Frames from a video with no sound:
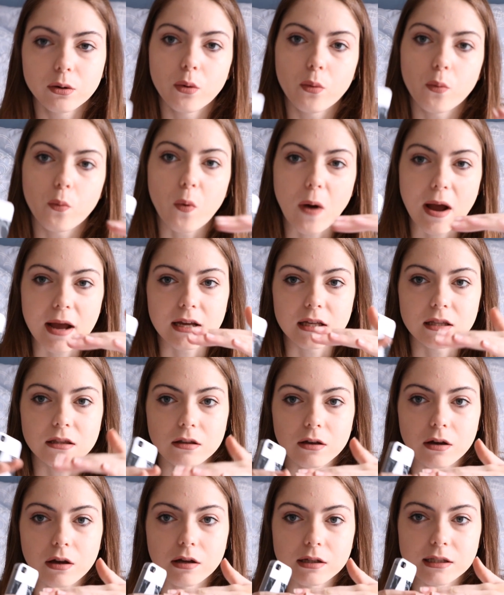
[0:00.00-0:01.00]
weigh
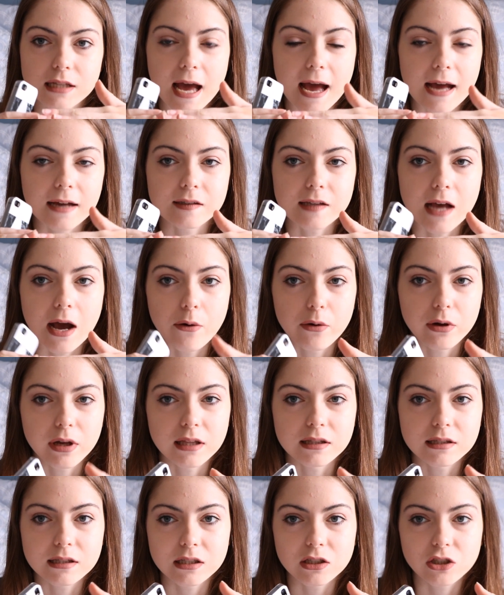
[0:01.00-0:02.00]
the text out
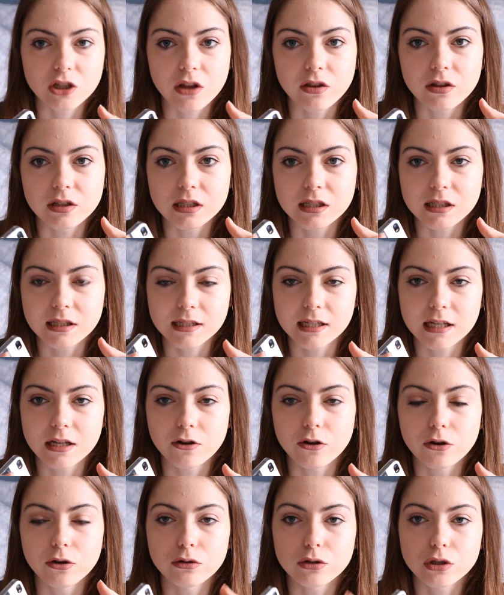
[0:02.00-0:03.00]
against each other to see
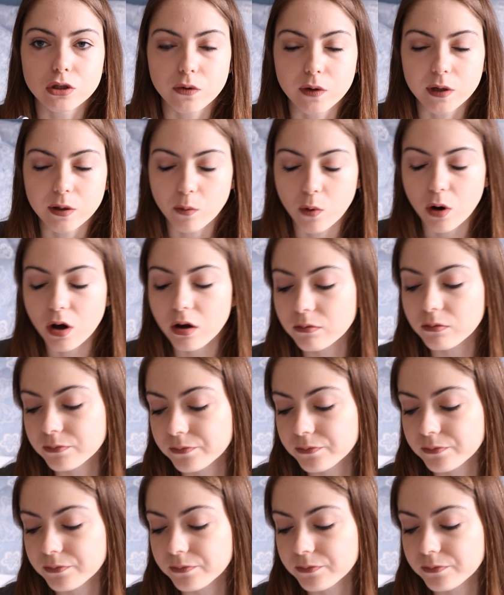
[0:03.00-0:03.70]
who's doing what.